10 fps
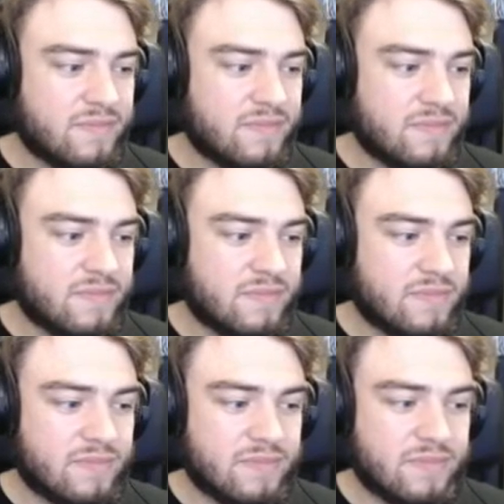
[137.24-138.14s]

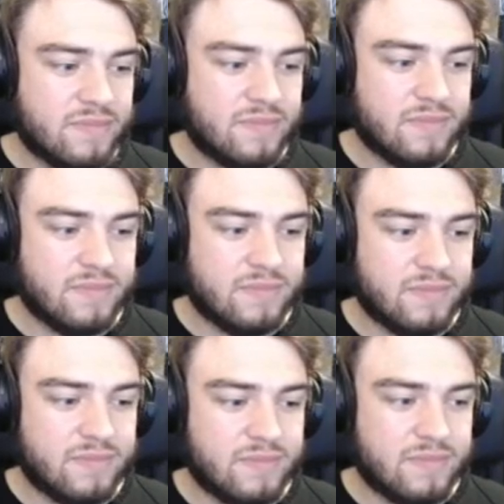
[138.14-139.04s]

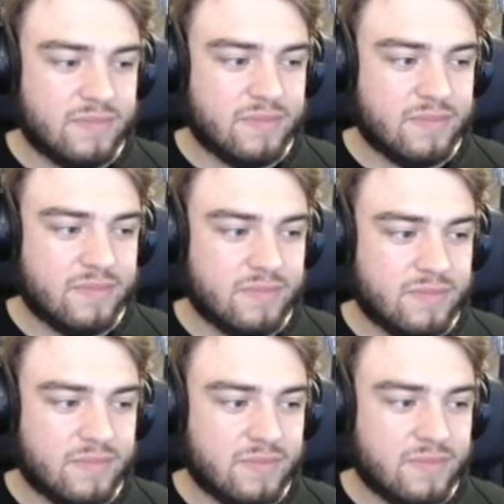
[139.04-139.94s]

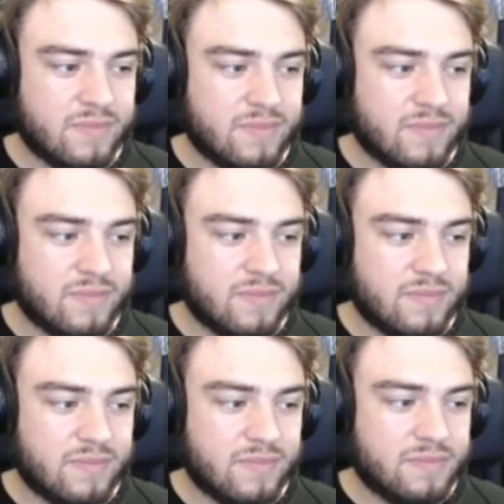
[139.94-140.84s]

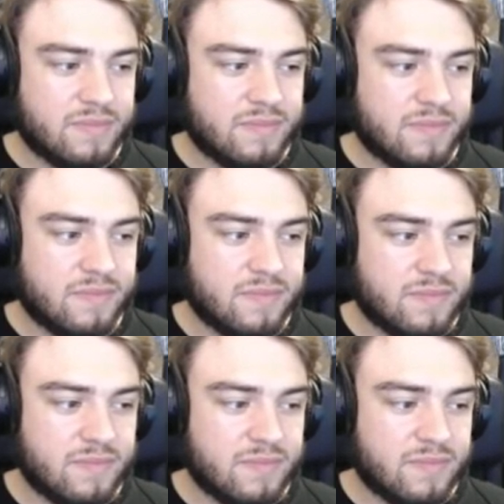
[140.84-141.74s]

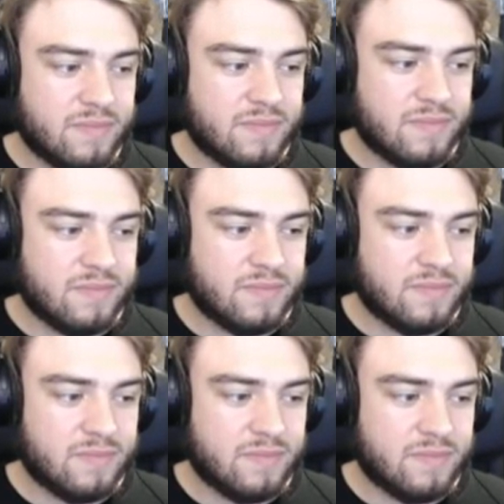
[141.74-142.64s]

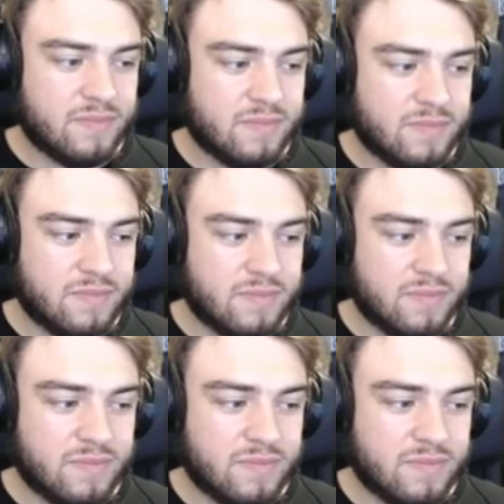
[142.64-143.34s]
[no speech]